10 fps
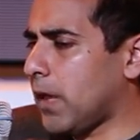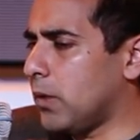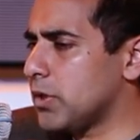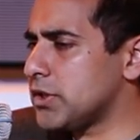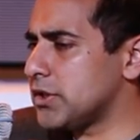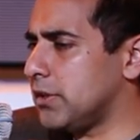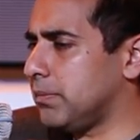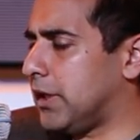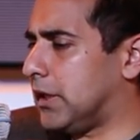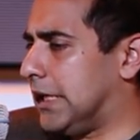it wasn't
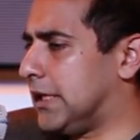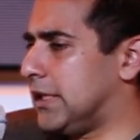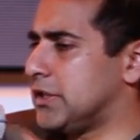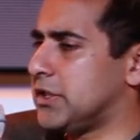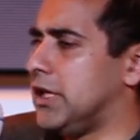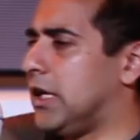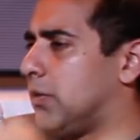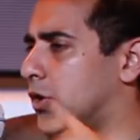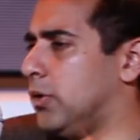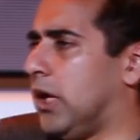something like it is today
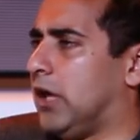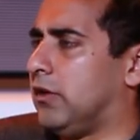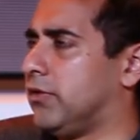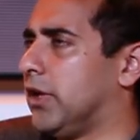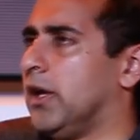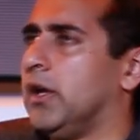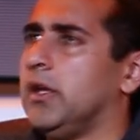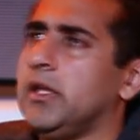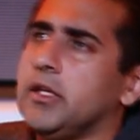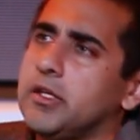where you have
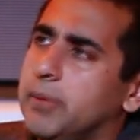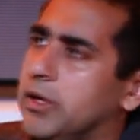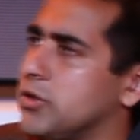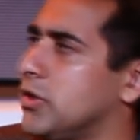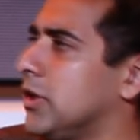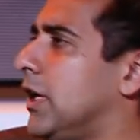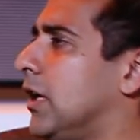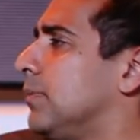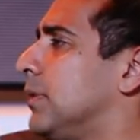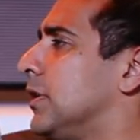incubators on
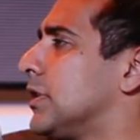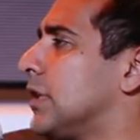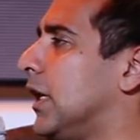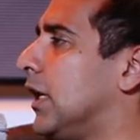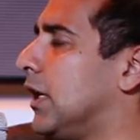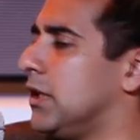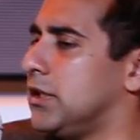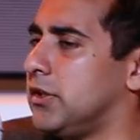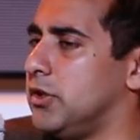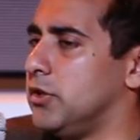campus and
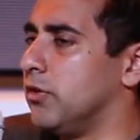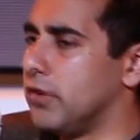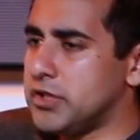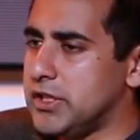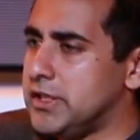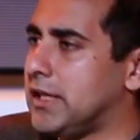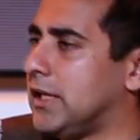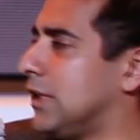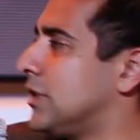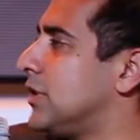the university
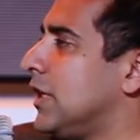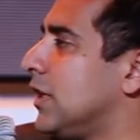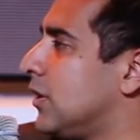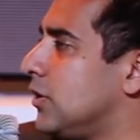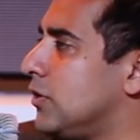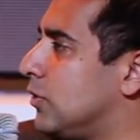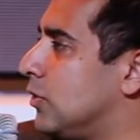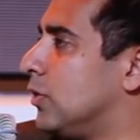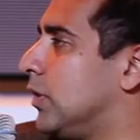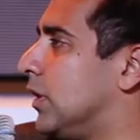taking a stake in
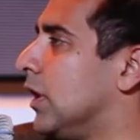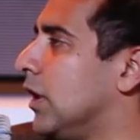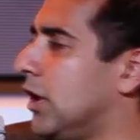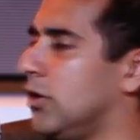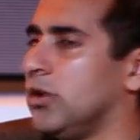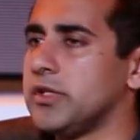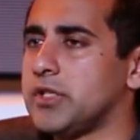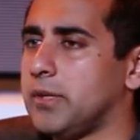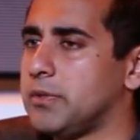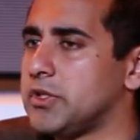you and all this
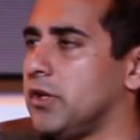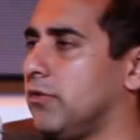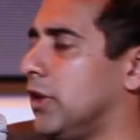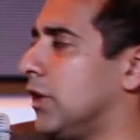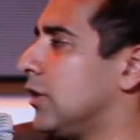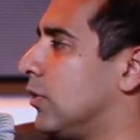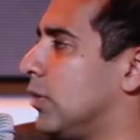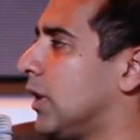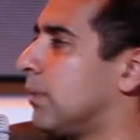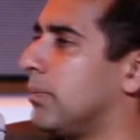type of stuff, like, you know,
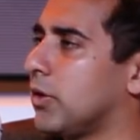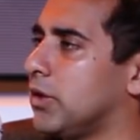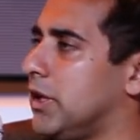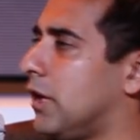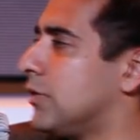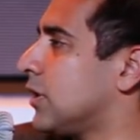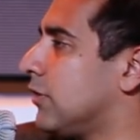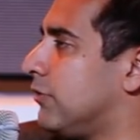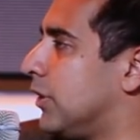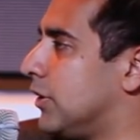where like Berkeley now is like a
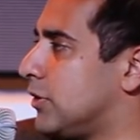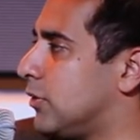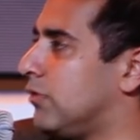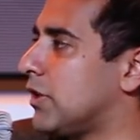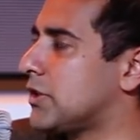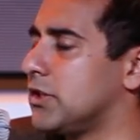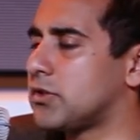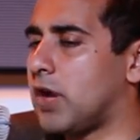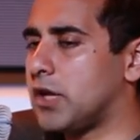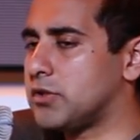fund to invest in its
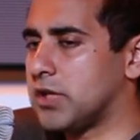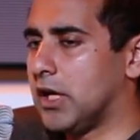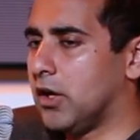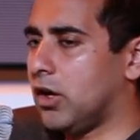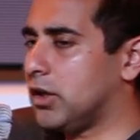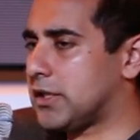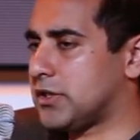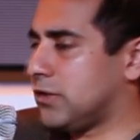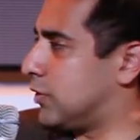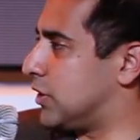graduates. All that
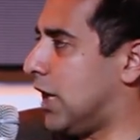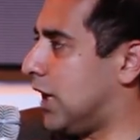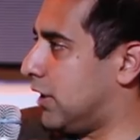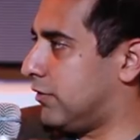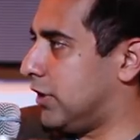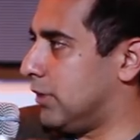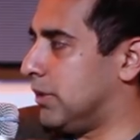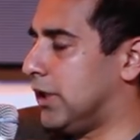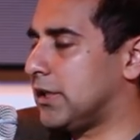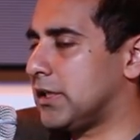stuff was not
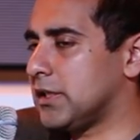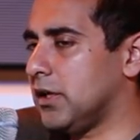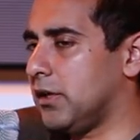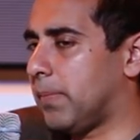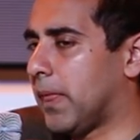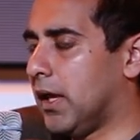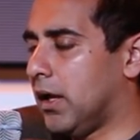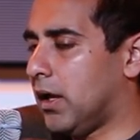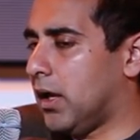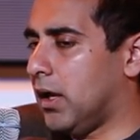available at that time.
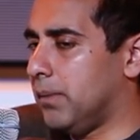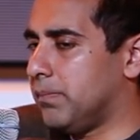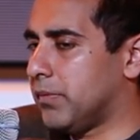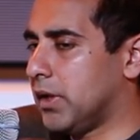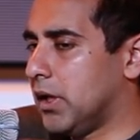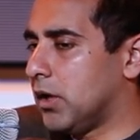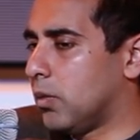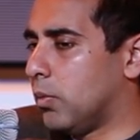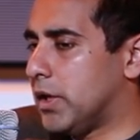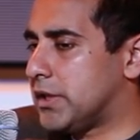
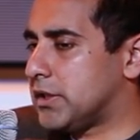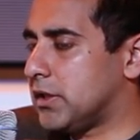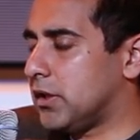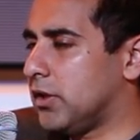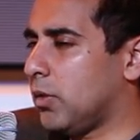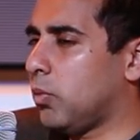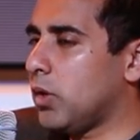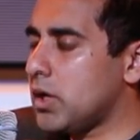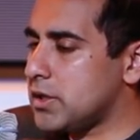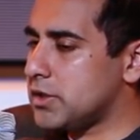What there
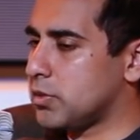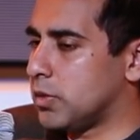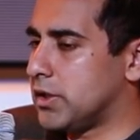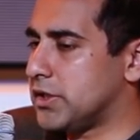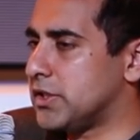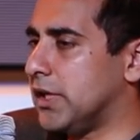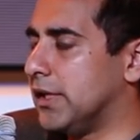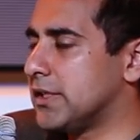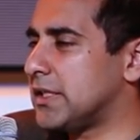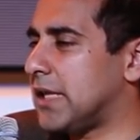was a
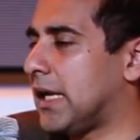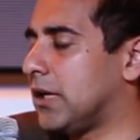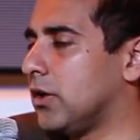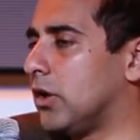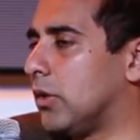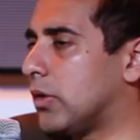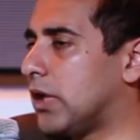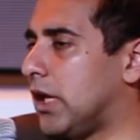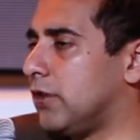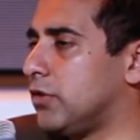sense that, oh,
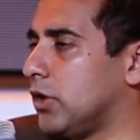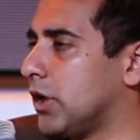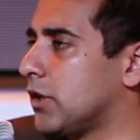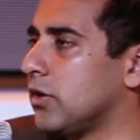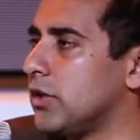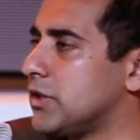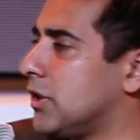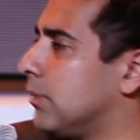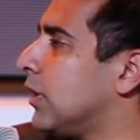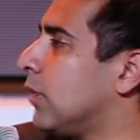okay, if you're like
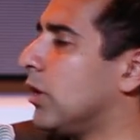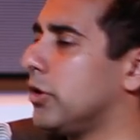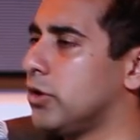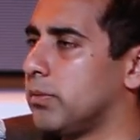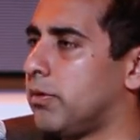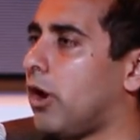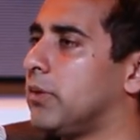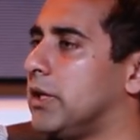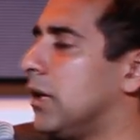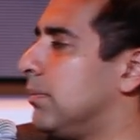30-something, well, you can
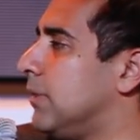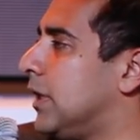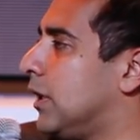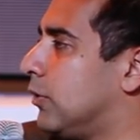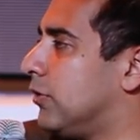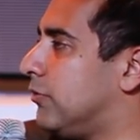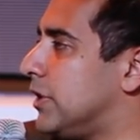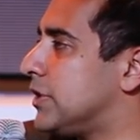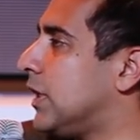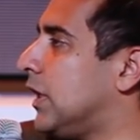probably get a meeting with a
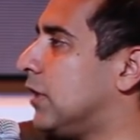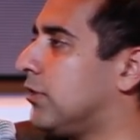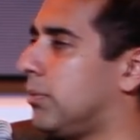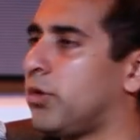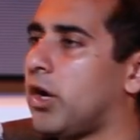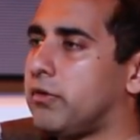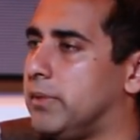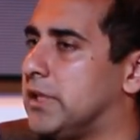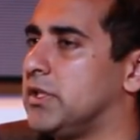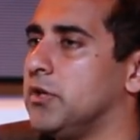VC if a prof
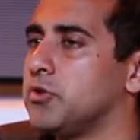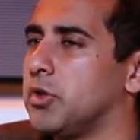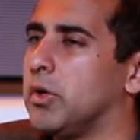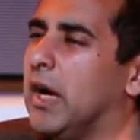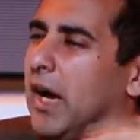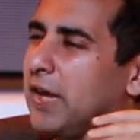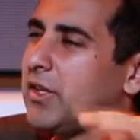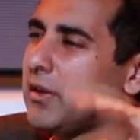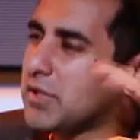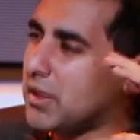makes an intro. I
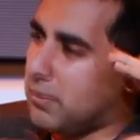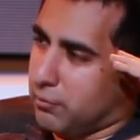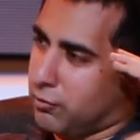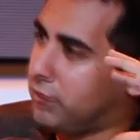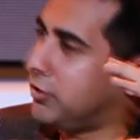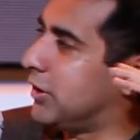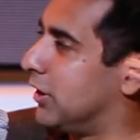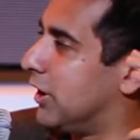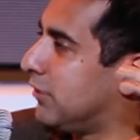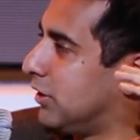think that was like roughly the
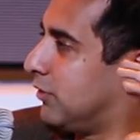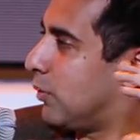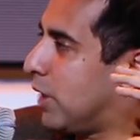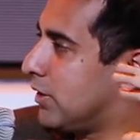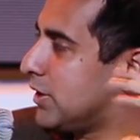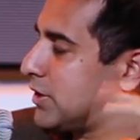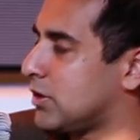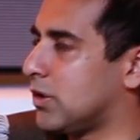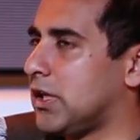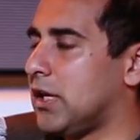level of awareness
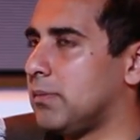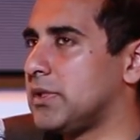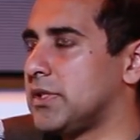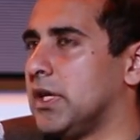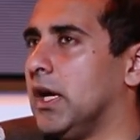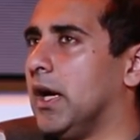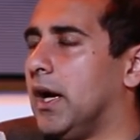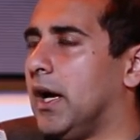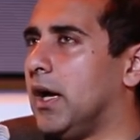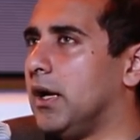on campus.
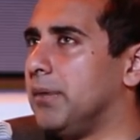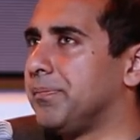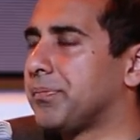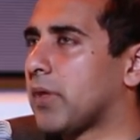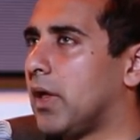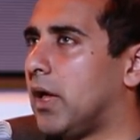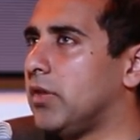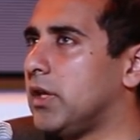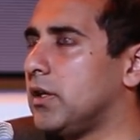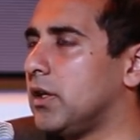And
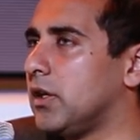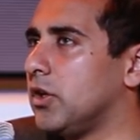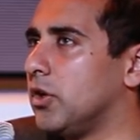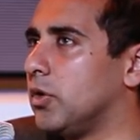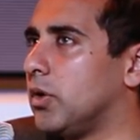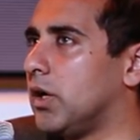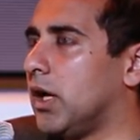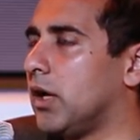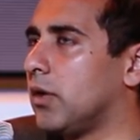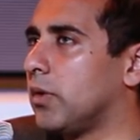then, you know,
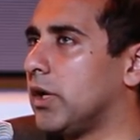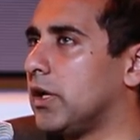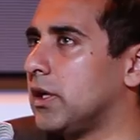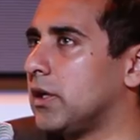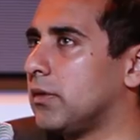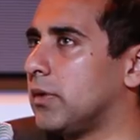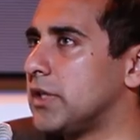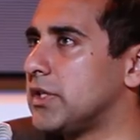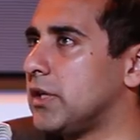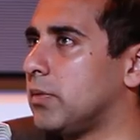when I
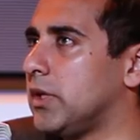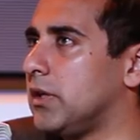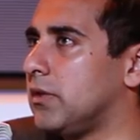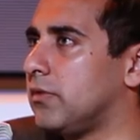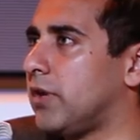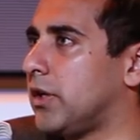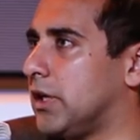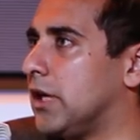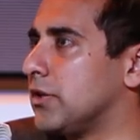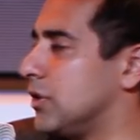say that we founded
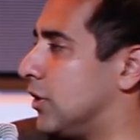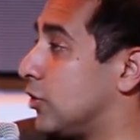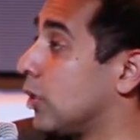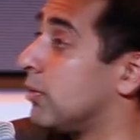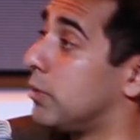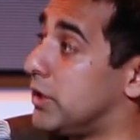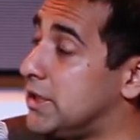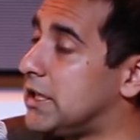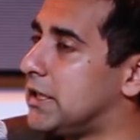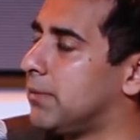Counsyl in a dorm room, we
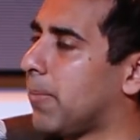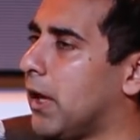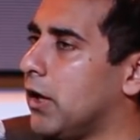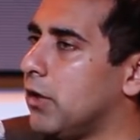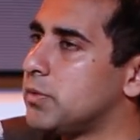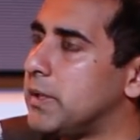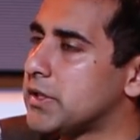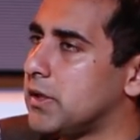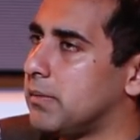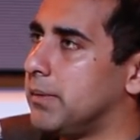did. It was
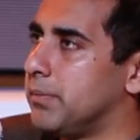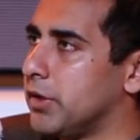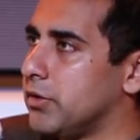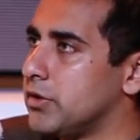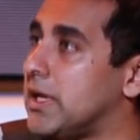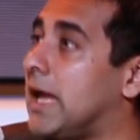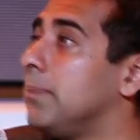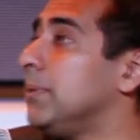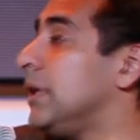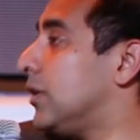basically in my brother's
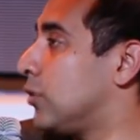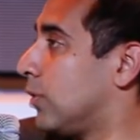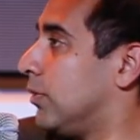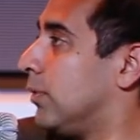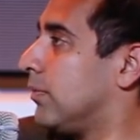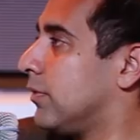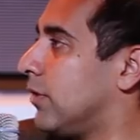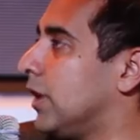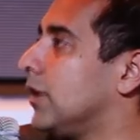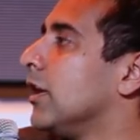MBA dorm room,
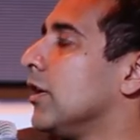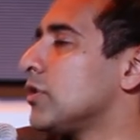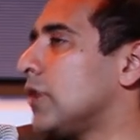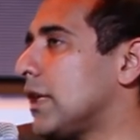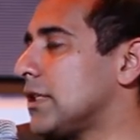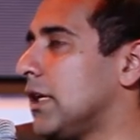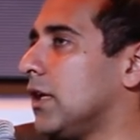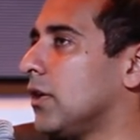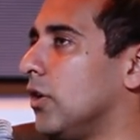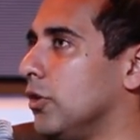right? So that's
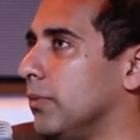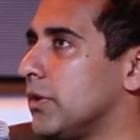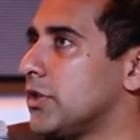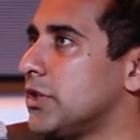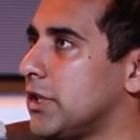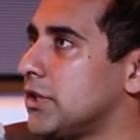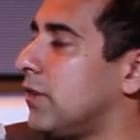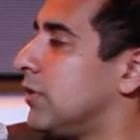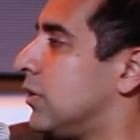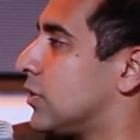like almost
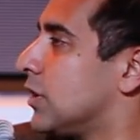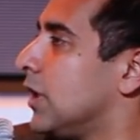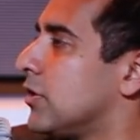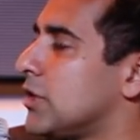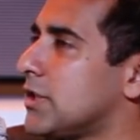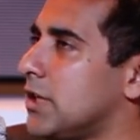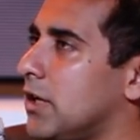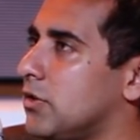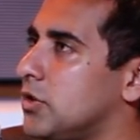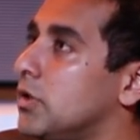6-7 years later. So that's
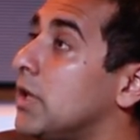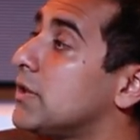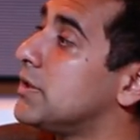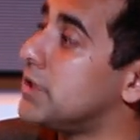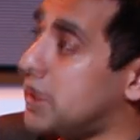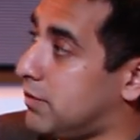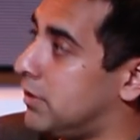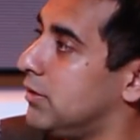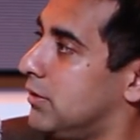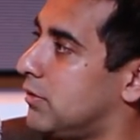now
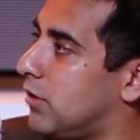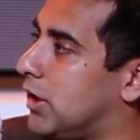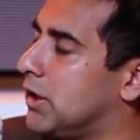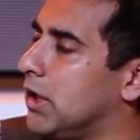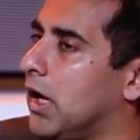2007, right?